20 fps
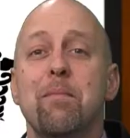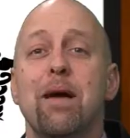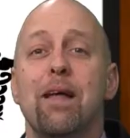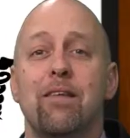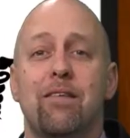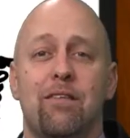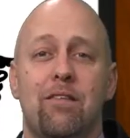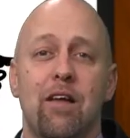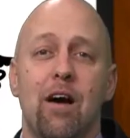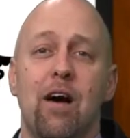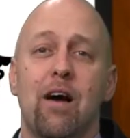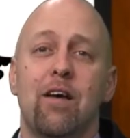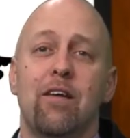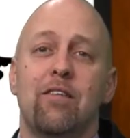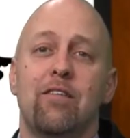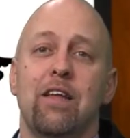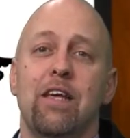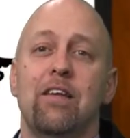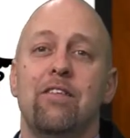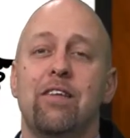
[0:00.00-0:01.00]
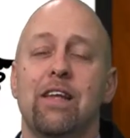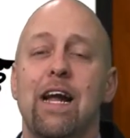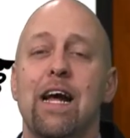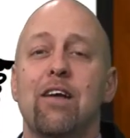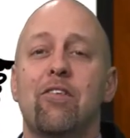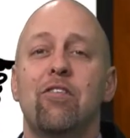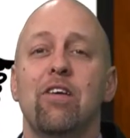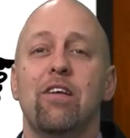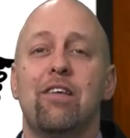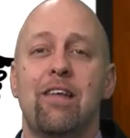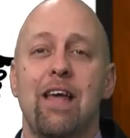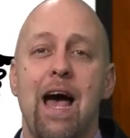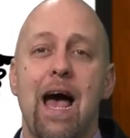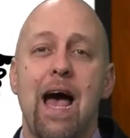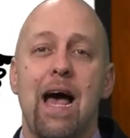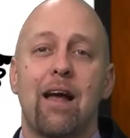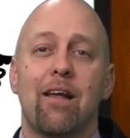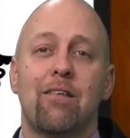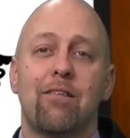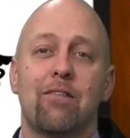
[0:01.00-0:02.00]
MS does is it actually
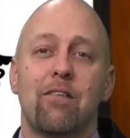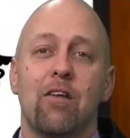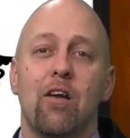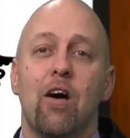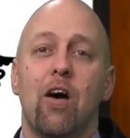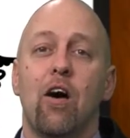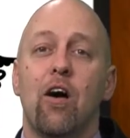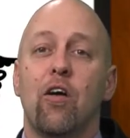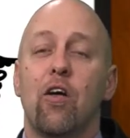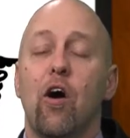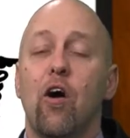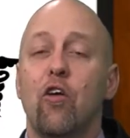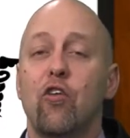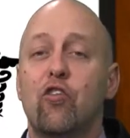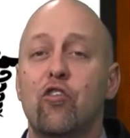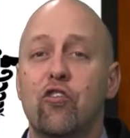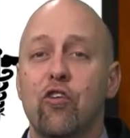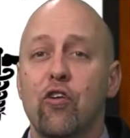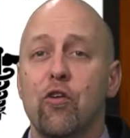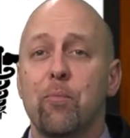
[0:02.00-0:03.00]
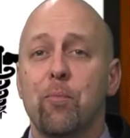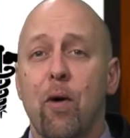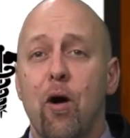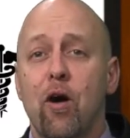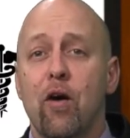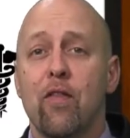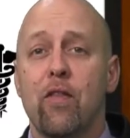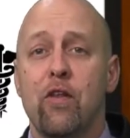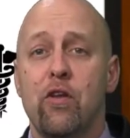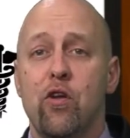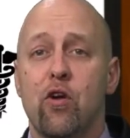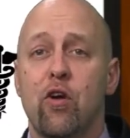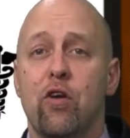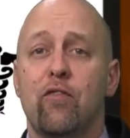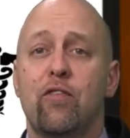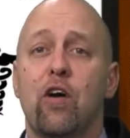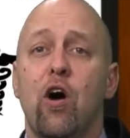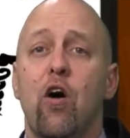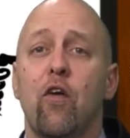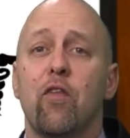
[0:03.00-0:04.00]
attacks a, a certain part of the
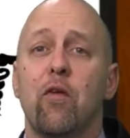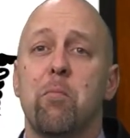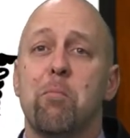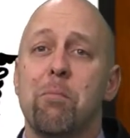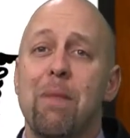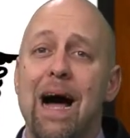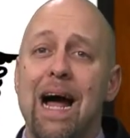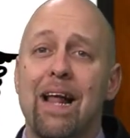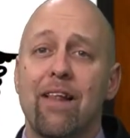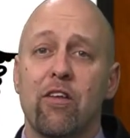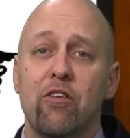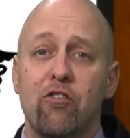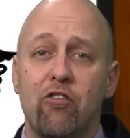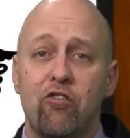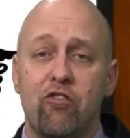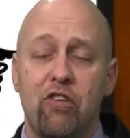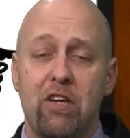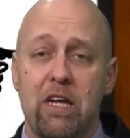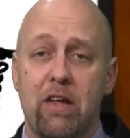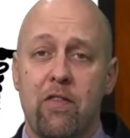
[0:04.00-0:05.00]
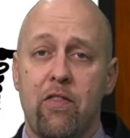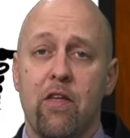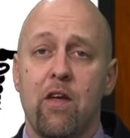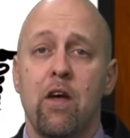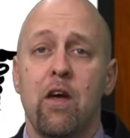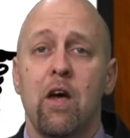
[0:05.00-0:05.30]
nerve called the myelin sheath.